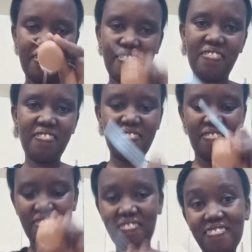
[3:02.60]

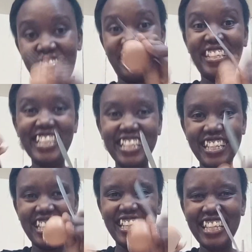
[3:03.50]
Inside.
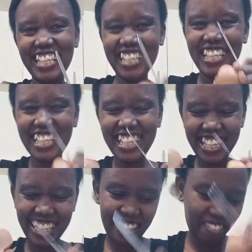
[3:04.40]
Again, you
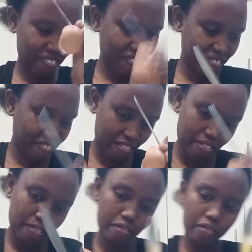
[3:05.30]
have to dance.
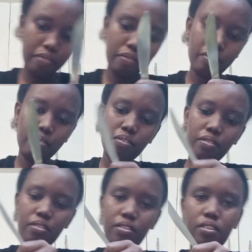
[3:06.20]
Not
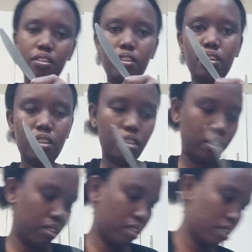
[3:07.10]
in this
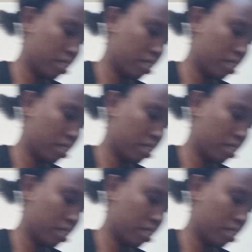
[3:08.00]
video.